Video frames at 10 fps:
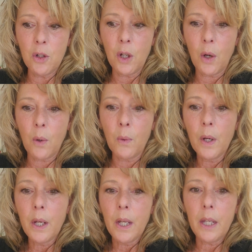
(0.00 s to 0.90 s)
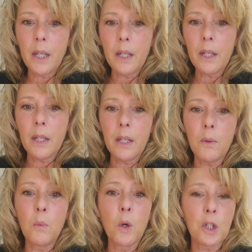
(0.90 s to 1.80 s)

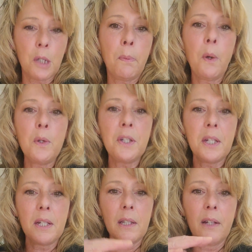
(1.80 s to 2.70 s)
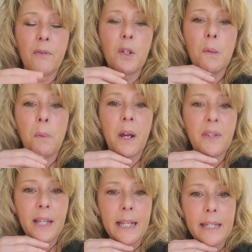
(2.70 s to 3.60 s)
we're supposed to deliver the
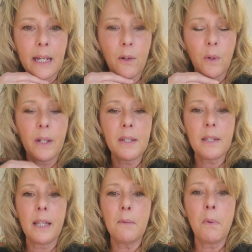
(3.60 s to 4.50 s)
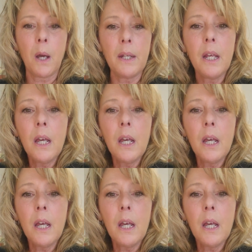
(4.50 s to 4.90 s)
breaths asynchronously, but,